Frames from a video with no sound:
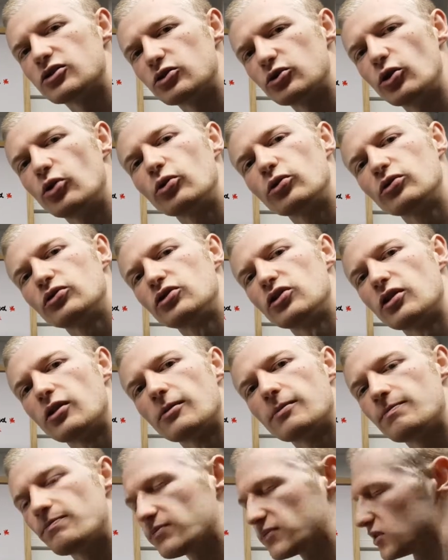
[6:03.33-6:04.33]
structure,
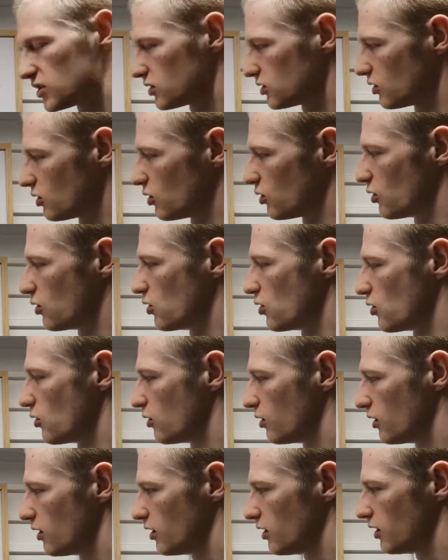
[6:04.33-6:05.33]
so
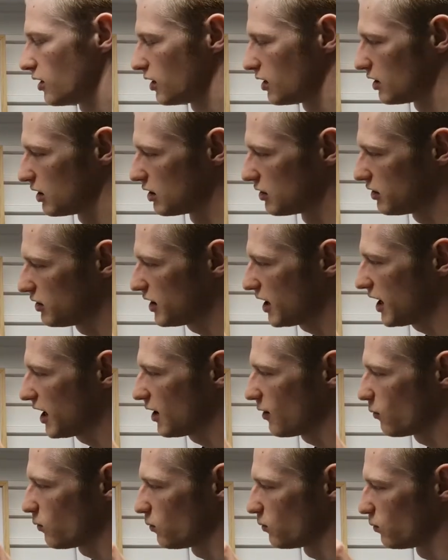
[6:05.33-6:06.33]

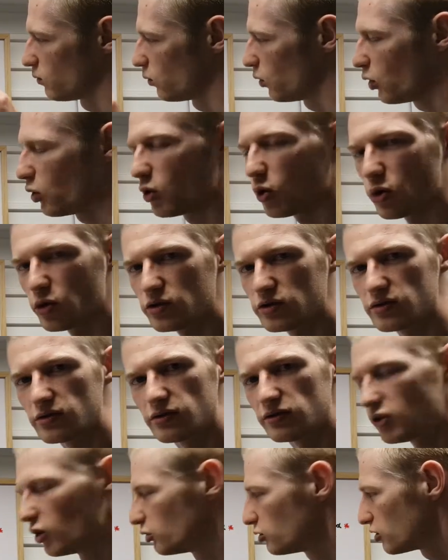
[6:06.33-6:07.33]
they won't,
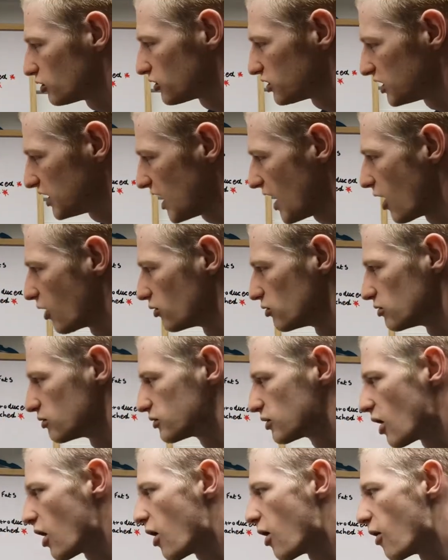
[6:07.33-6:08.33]
they'll just sit on
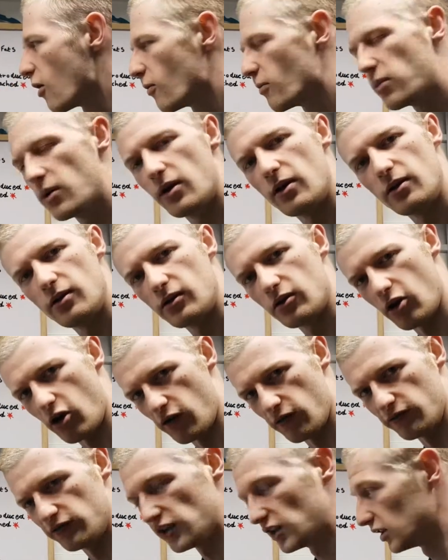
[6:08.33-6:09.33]
top
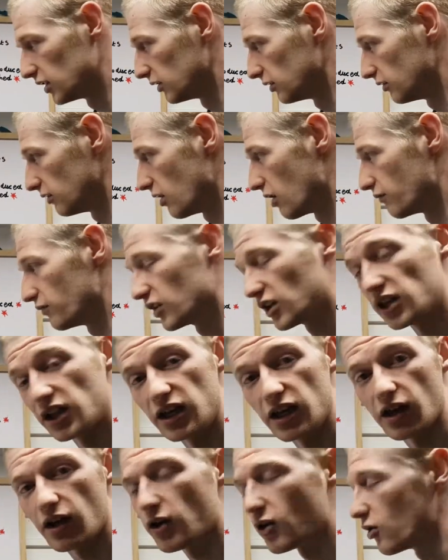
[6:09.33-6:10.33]
of the of the
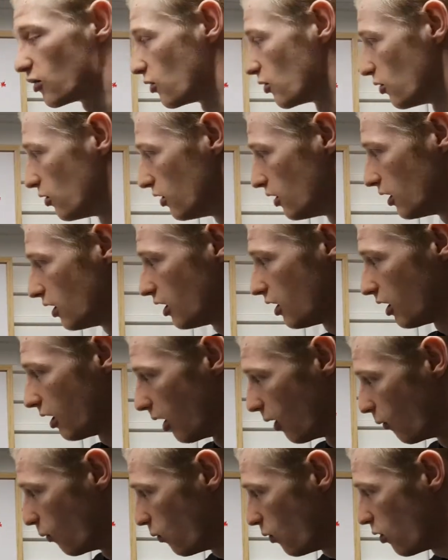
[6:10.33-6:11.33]
clear coat
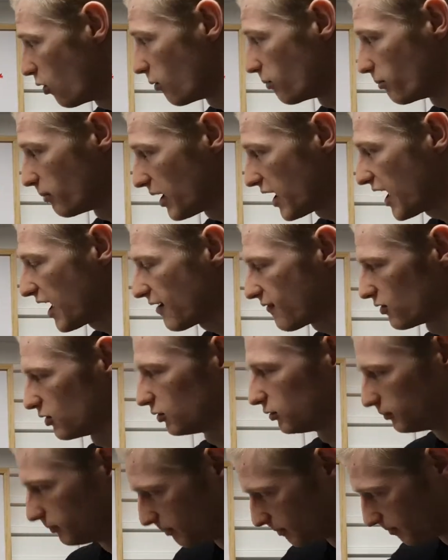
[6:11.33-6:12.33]
and won't be
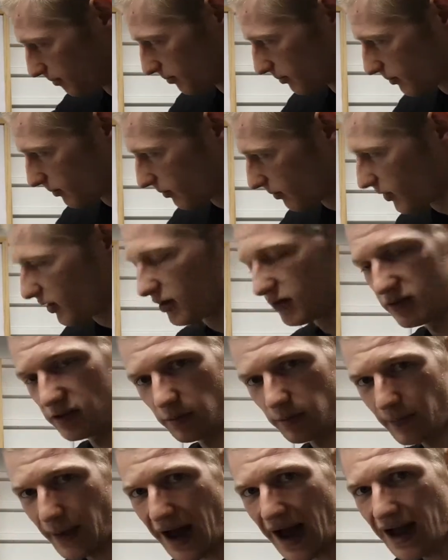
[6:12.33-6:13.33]
able
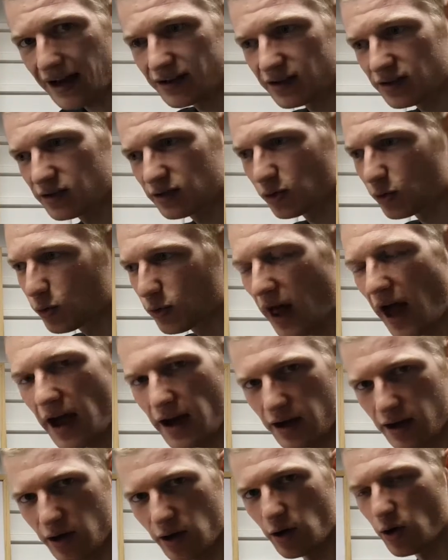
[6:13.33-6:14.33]
to pass through
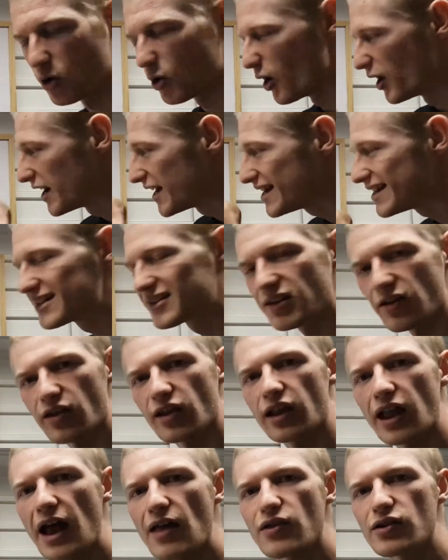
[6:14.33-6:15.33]
that coat and into
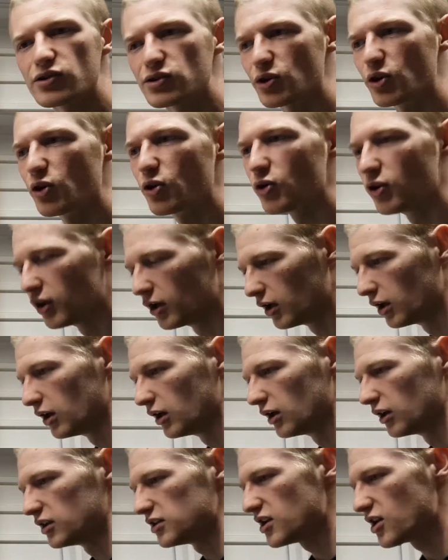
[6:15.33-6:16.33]
the leather. So
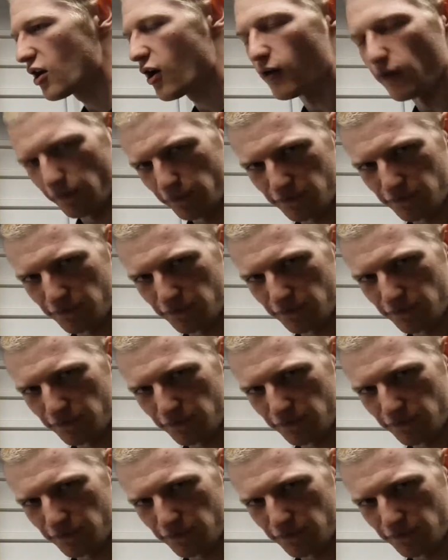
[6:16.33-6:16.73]
you're not